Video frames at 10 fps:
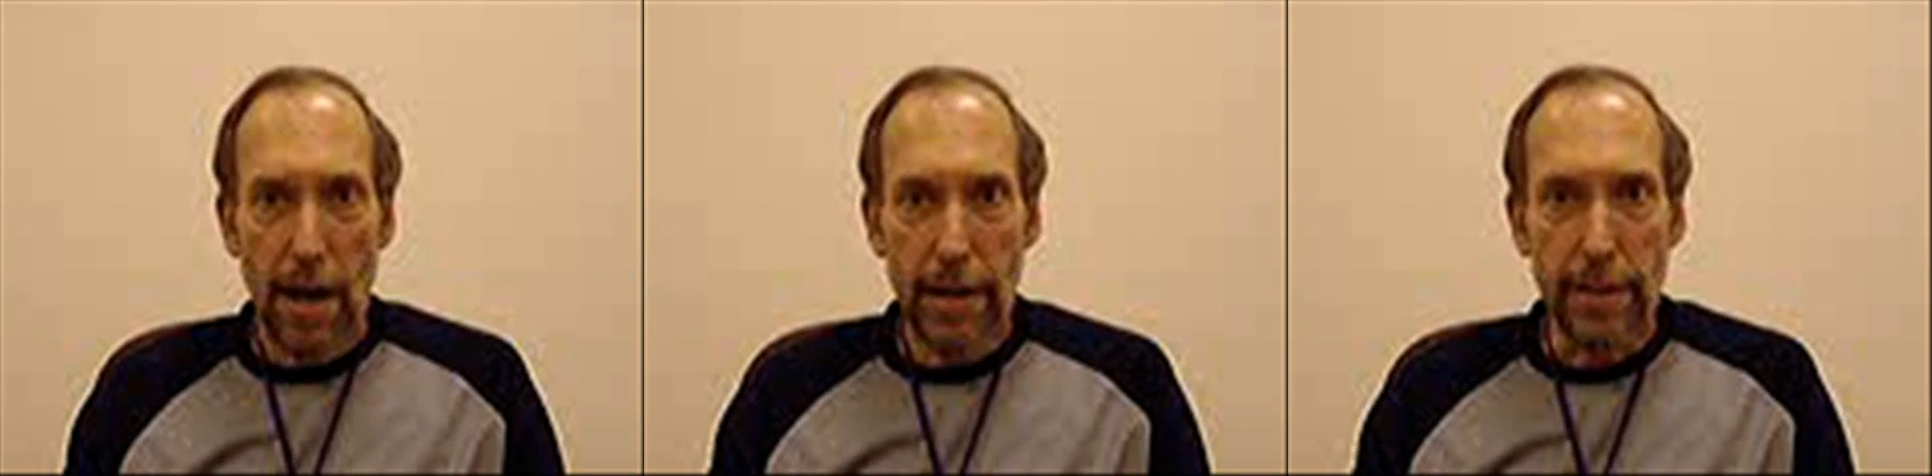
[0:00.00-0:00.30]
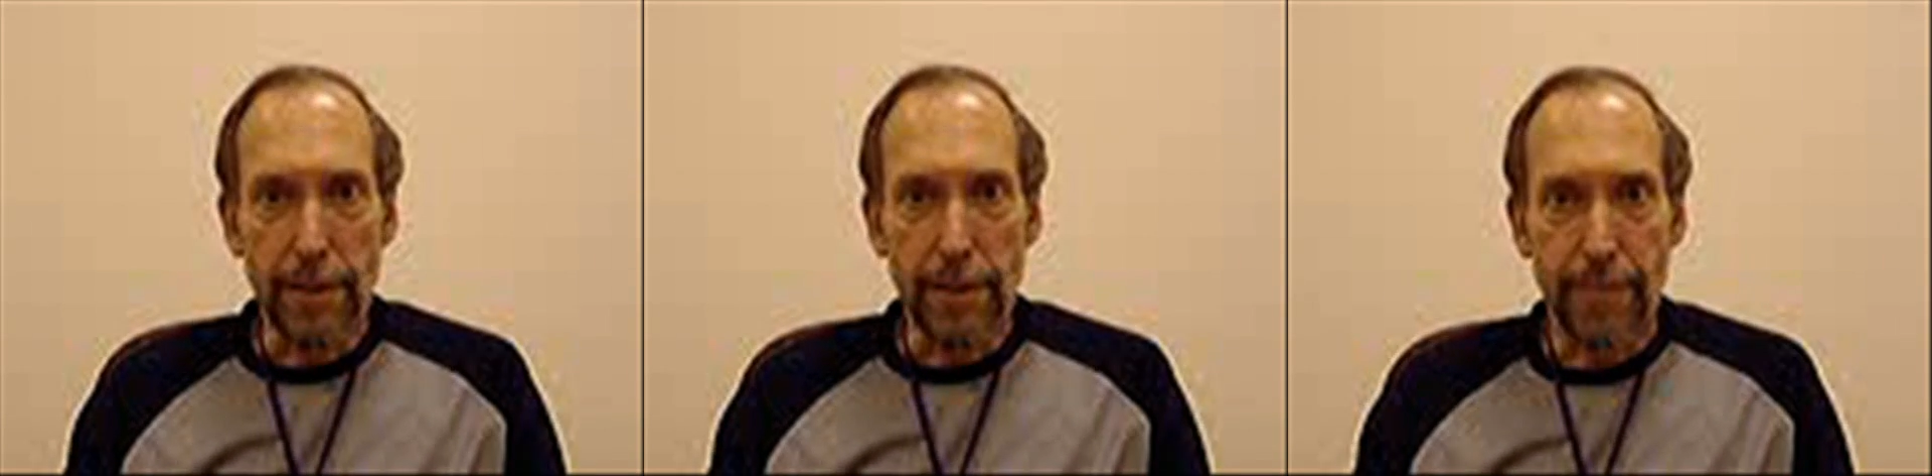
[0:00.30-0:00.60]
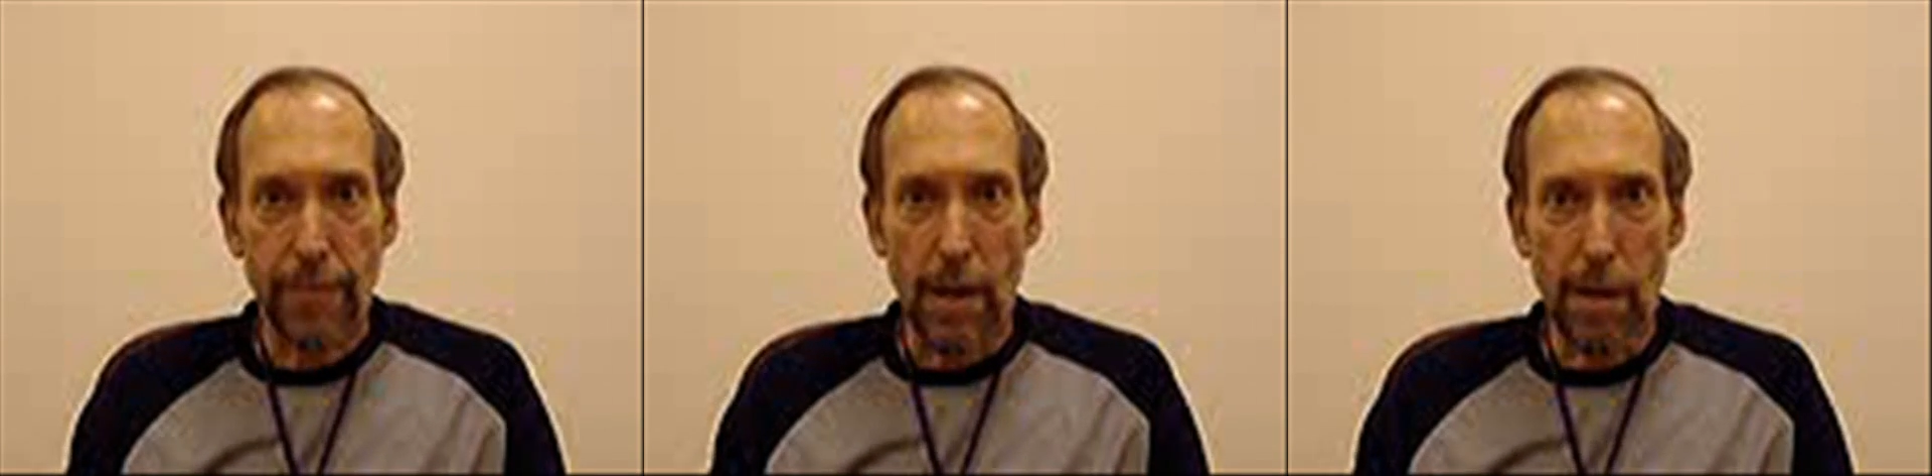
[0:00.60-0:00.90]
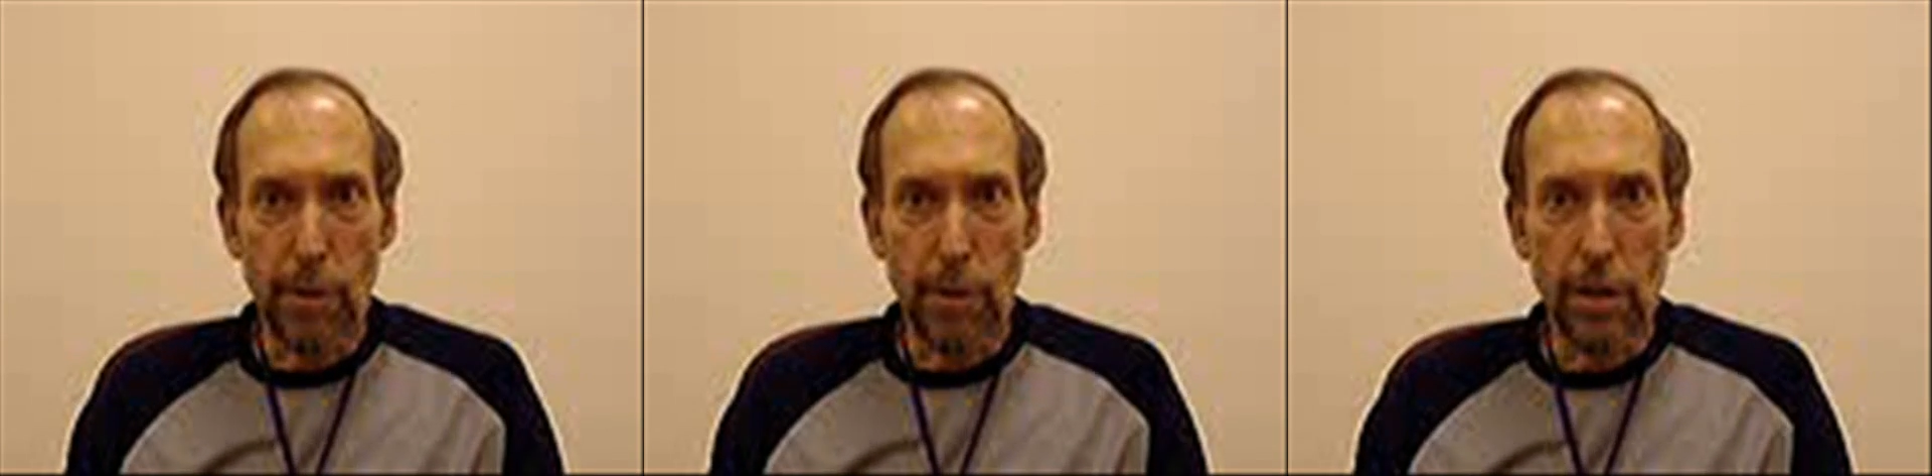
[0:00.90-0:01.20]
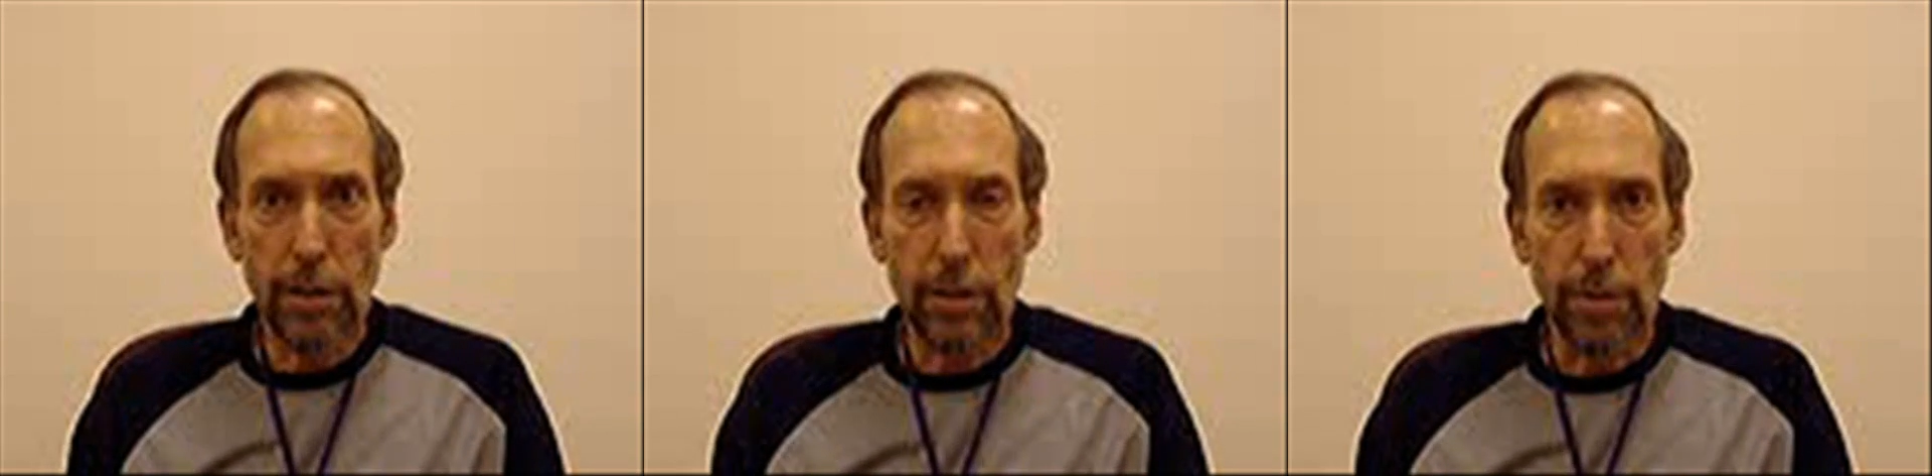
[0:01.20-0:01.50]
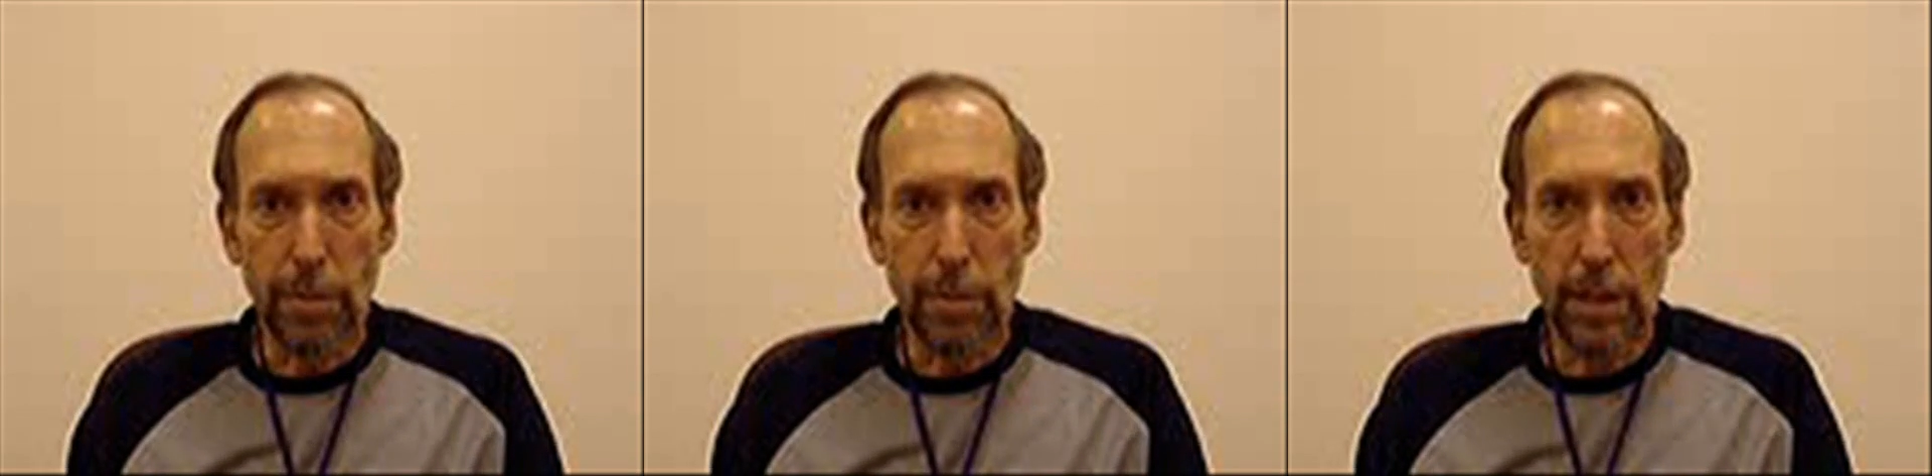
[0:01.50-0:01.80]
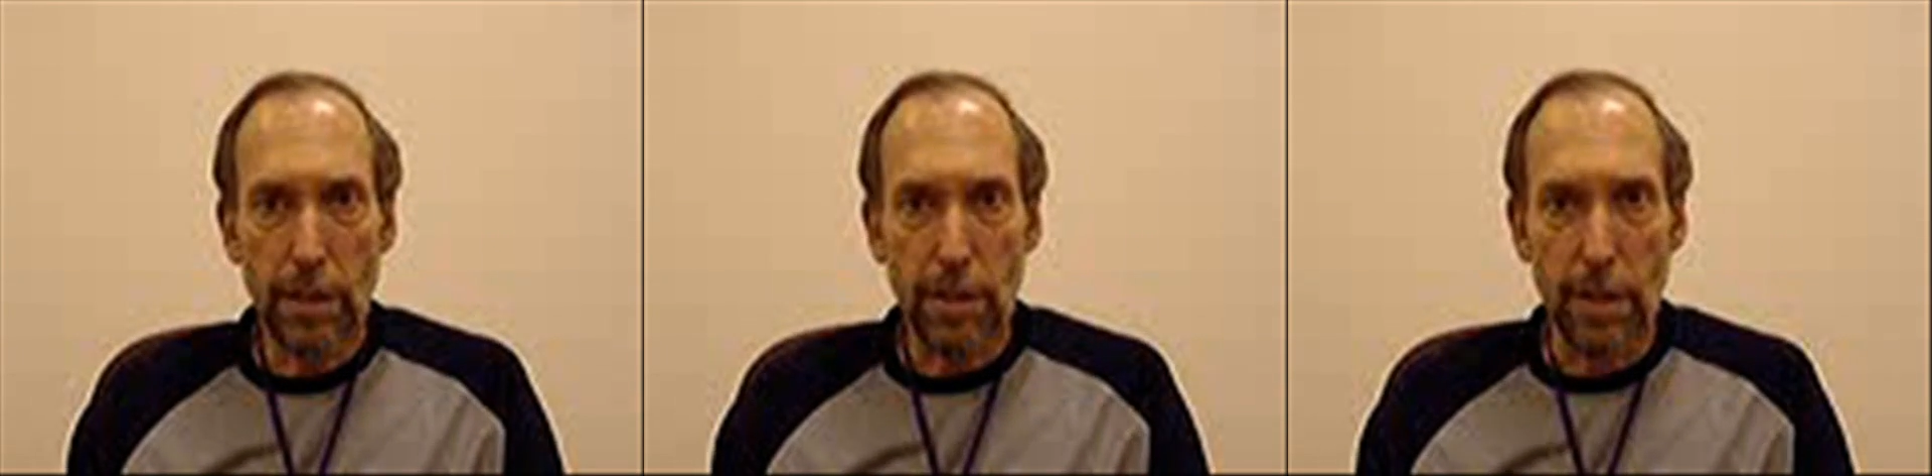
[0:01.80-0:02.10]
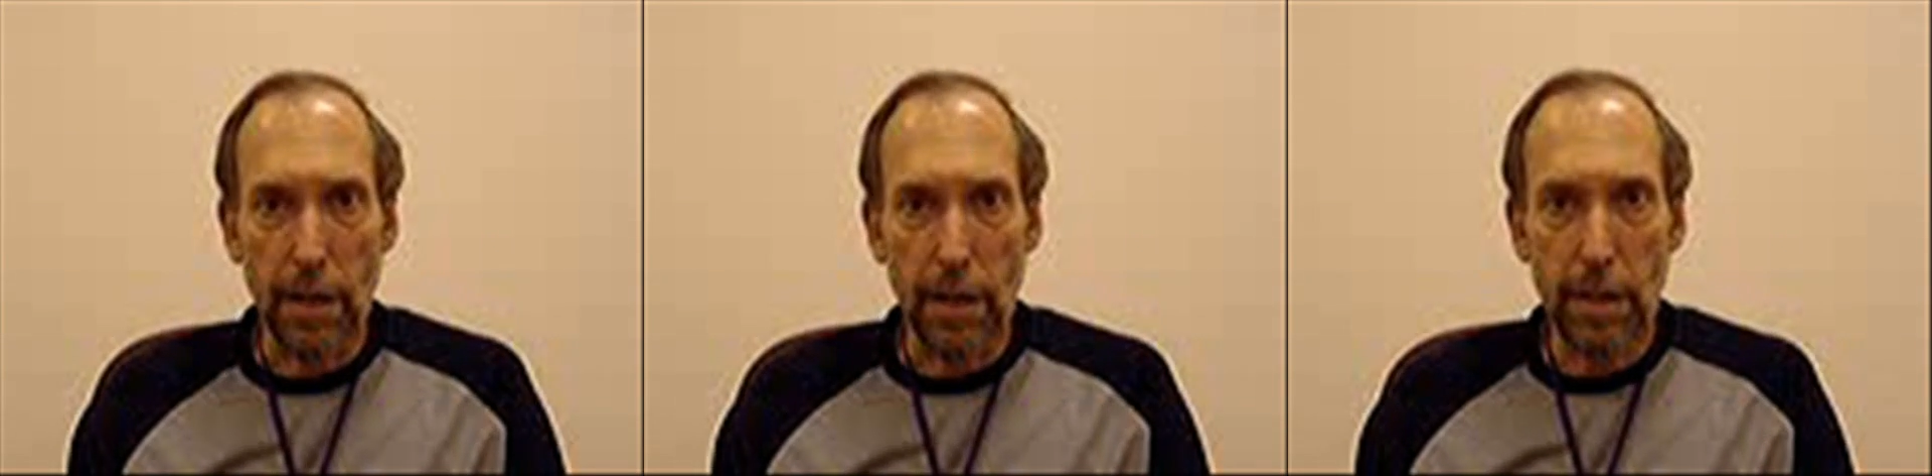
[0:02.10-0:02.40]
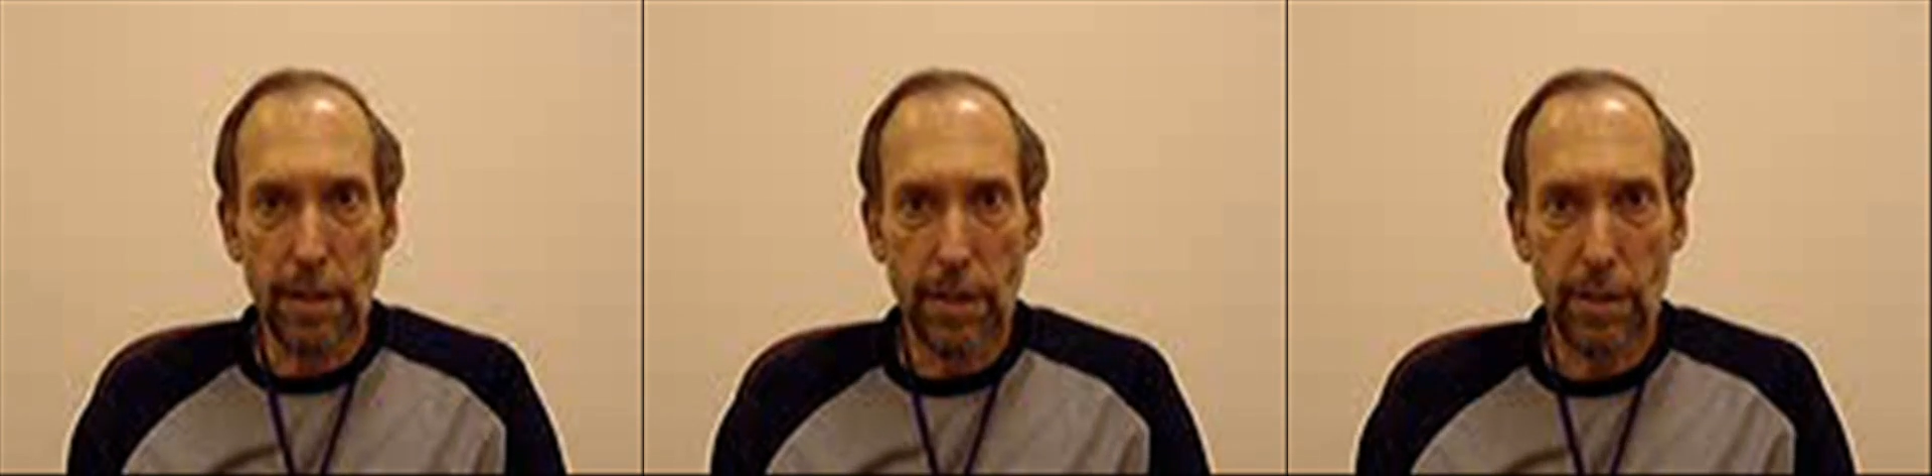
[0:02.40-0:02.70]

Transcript: Hi, I'm honored to be here today